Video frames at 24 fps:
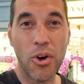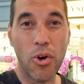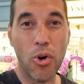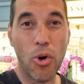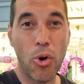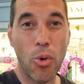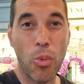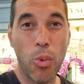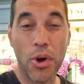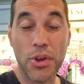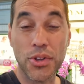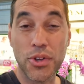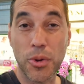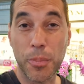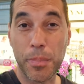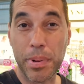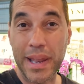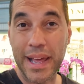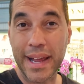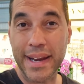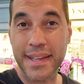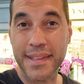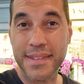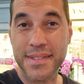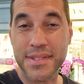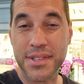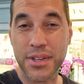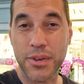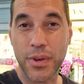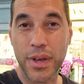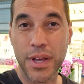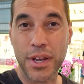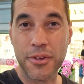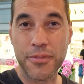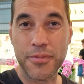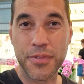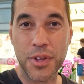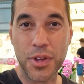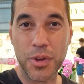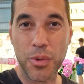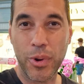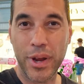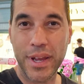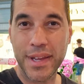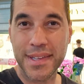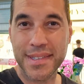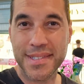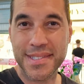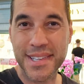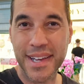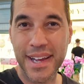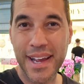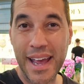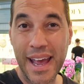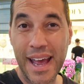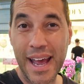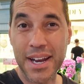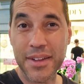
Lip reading: or what you're planning to do in a few weeks.